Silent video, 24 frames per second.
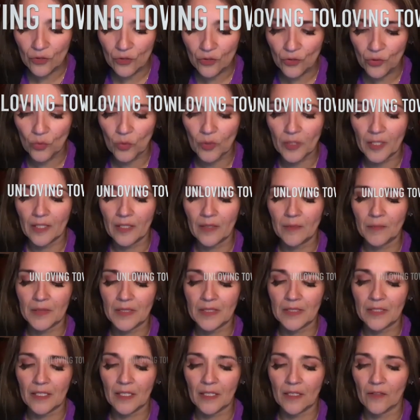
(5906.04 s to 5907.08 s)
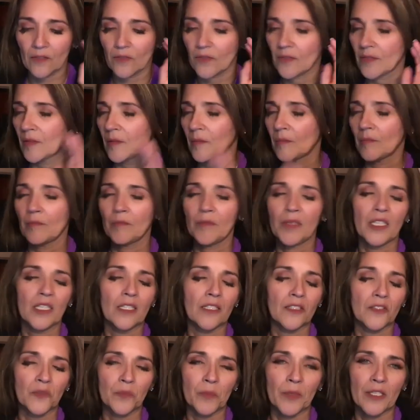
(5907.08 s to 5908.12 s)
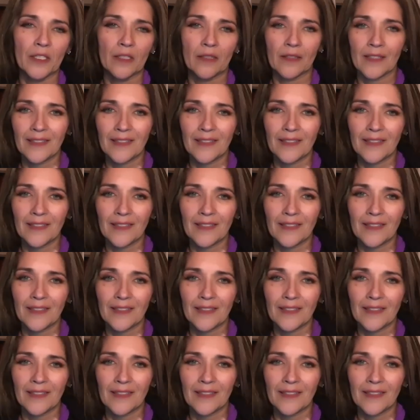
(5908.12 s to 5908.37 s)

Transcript: toward himself. Pause button.